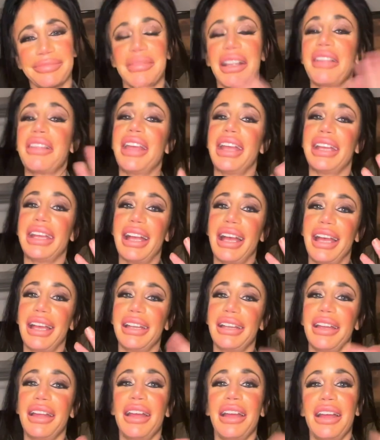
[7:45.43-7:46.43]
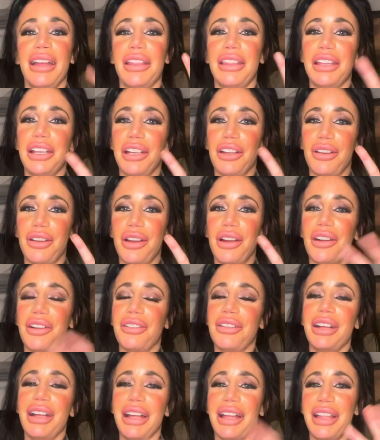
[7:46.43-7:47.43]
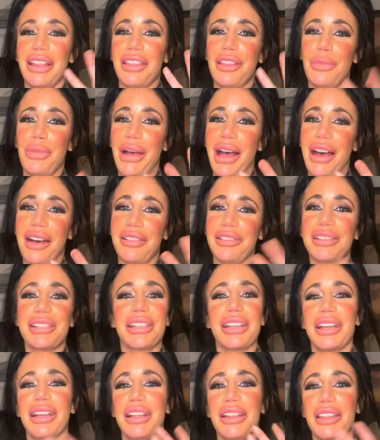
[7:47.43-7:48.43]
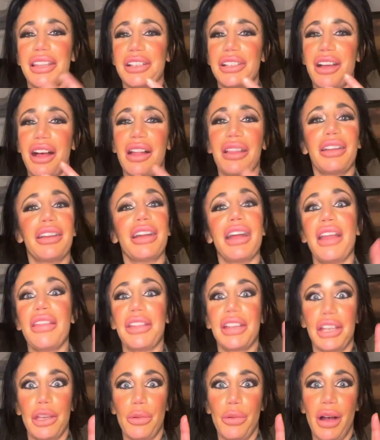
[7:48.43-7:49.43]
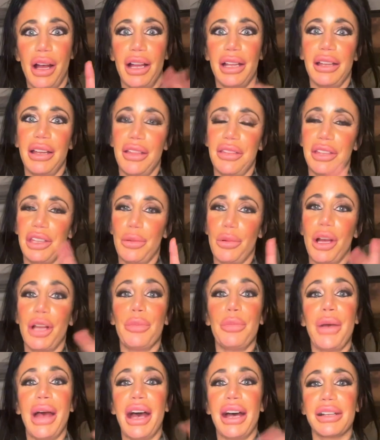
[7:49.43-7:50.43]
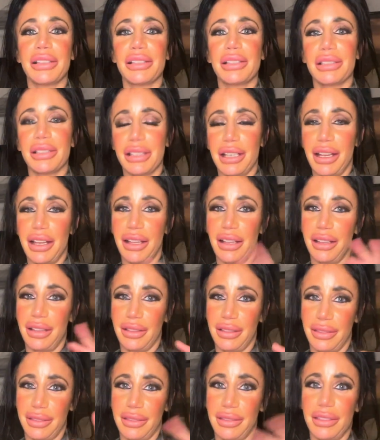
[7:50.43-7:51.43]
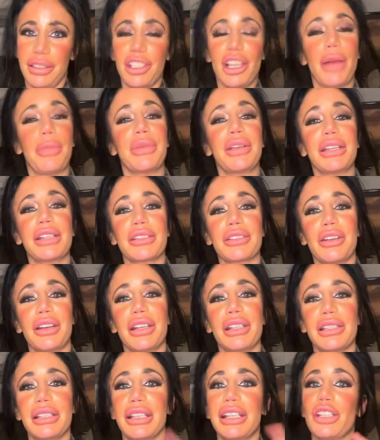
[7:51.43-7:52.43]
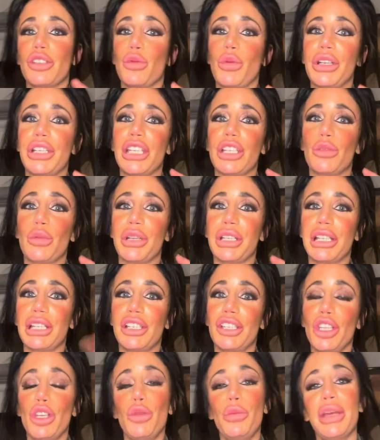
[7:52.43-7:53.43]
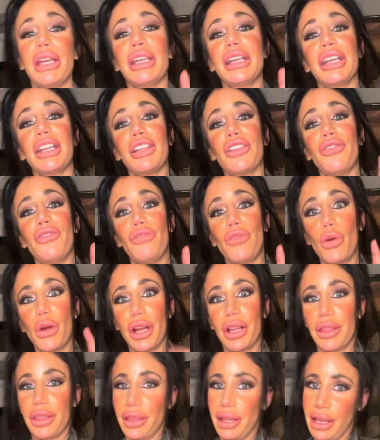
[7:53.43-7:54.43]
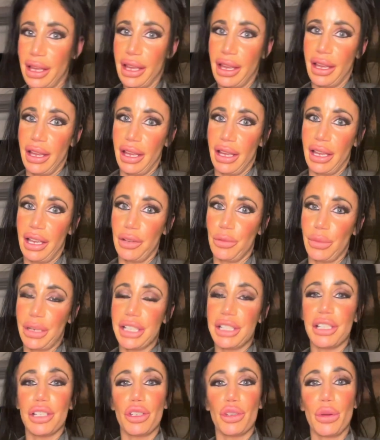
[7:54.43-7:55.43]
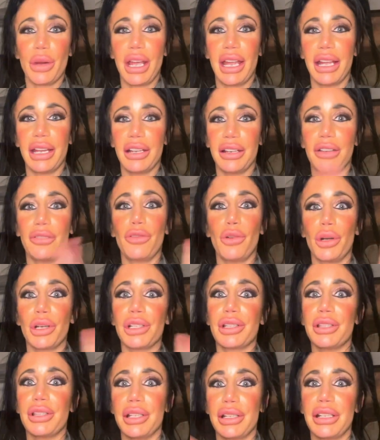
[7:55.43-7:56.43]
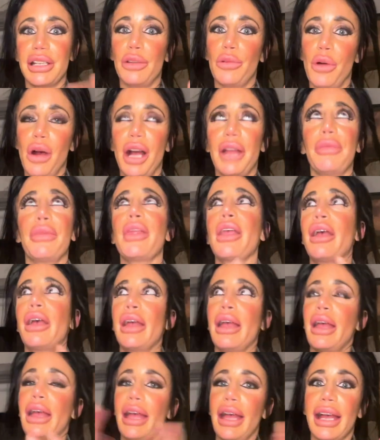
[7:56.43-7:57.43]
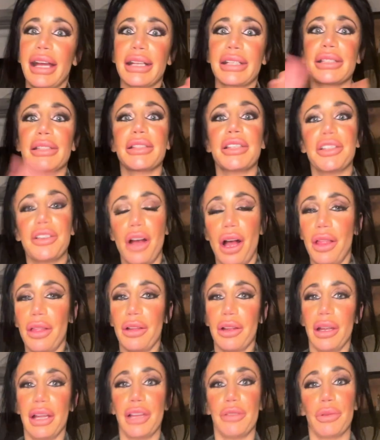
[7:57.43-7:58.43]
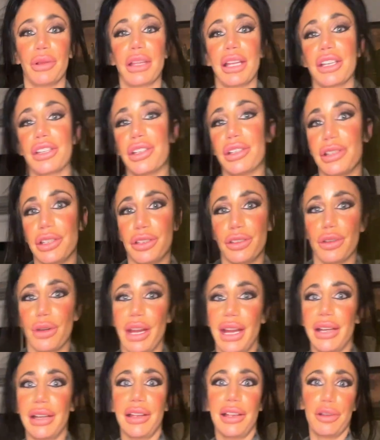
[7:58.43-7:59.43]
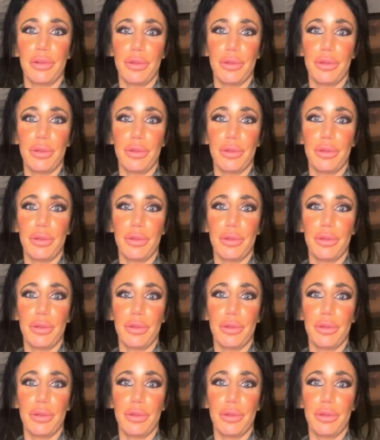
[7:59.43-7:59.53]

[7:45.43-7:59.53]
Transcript: the yen, the euro, the pound, the dollar, and the yuan. And the yuan passed Japanese currency in 2022, making it the 4th in rate to trade. And of course, the yuan x the dollar in relation to trade in